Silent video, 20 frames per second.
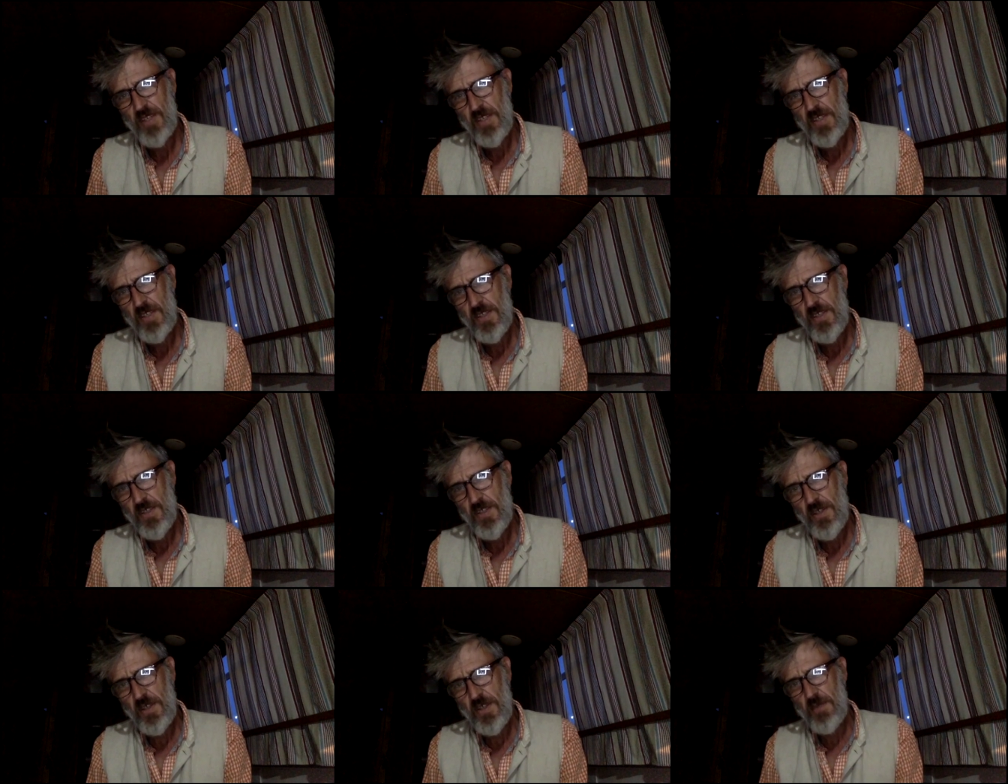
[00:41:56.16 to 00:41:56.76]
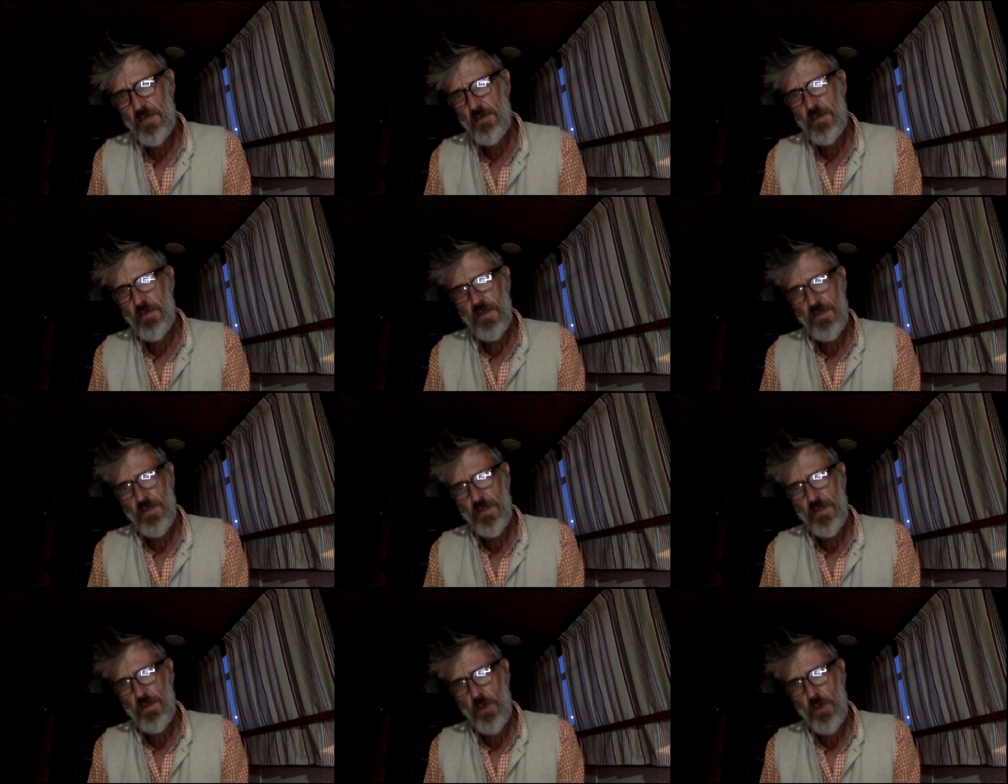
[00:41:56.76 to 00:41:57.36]
You could, if
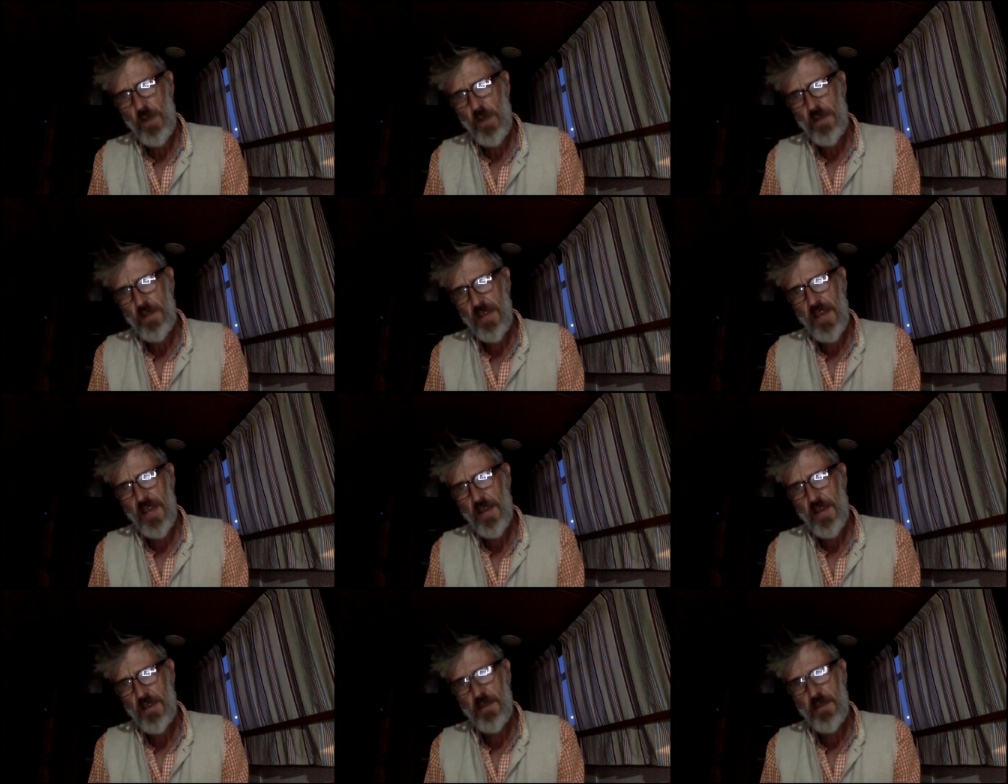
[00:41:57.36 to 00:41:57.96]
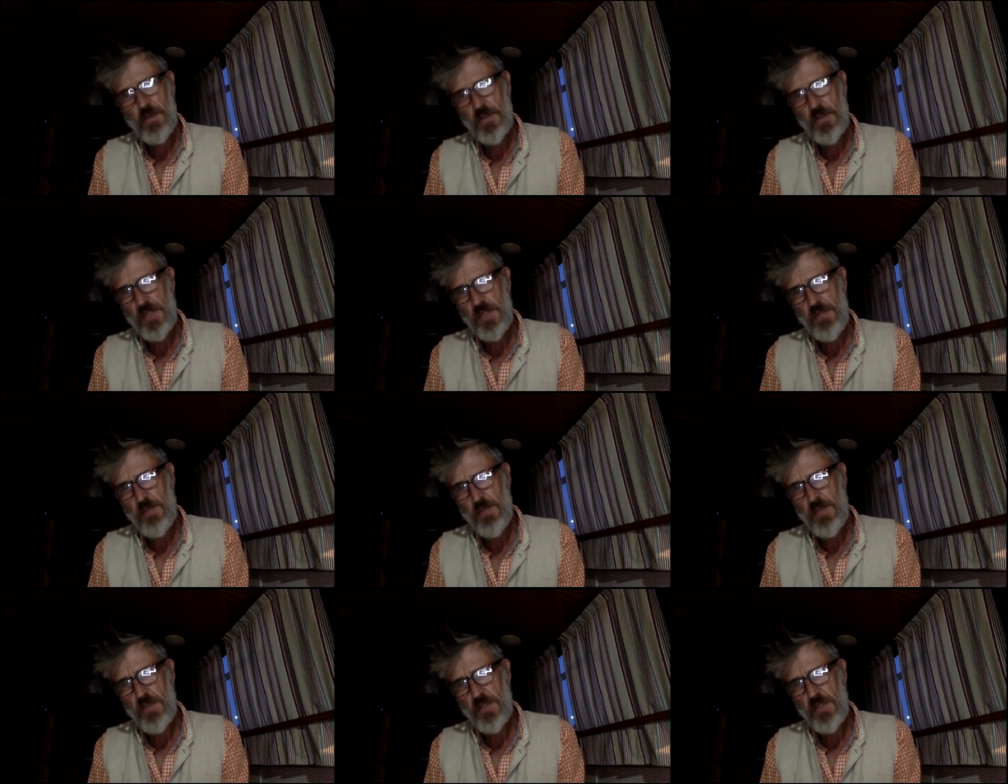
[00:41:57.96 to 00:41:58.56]
you worked it out that it was 7
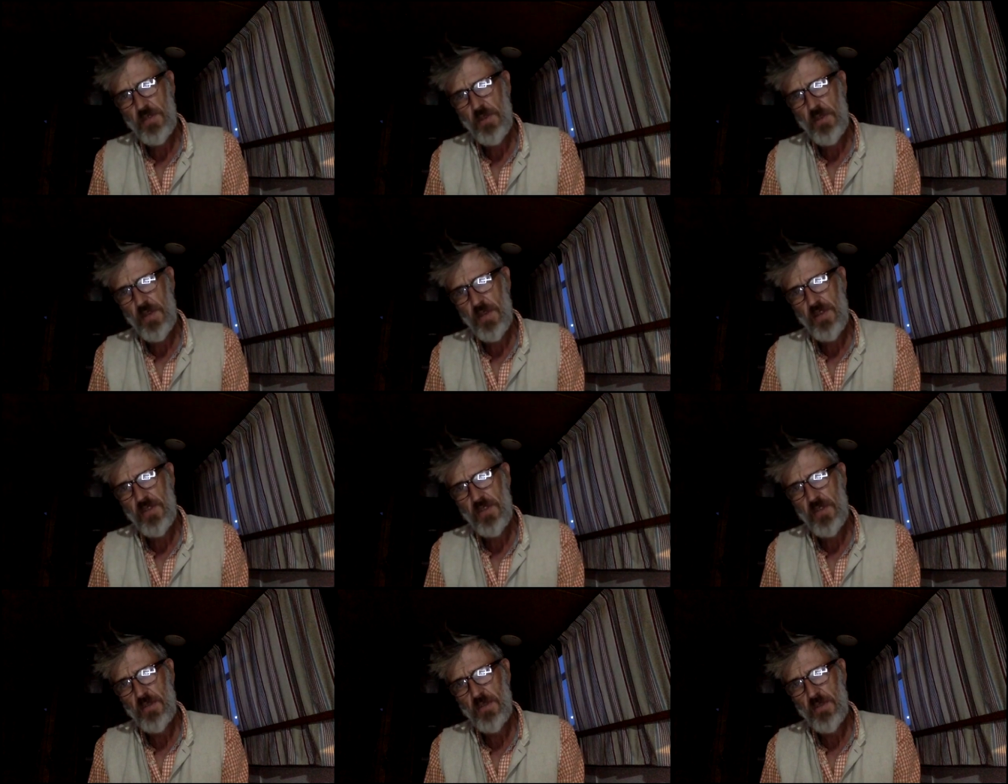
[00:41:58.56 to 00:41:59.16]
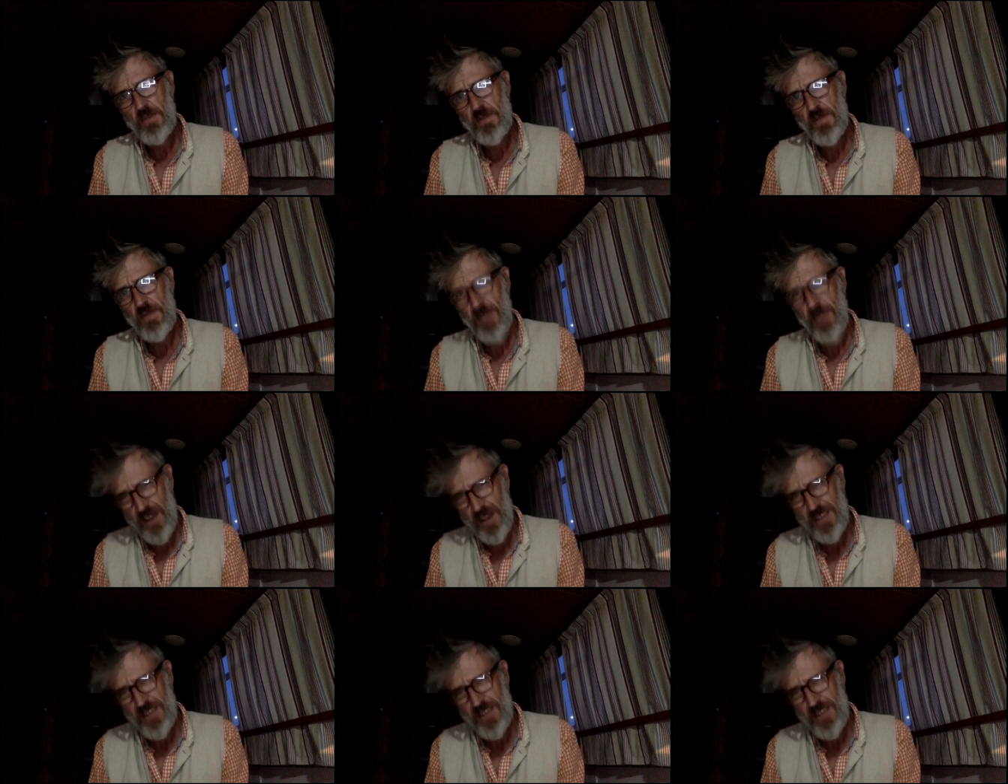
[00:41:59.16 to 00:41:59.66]
minutes away in terms of light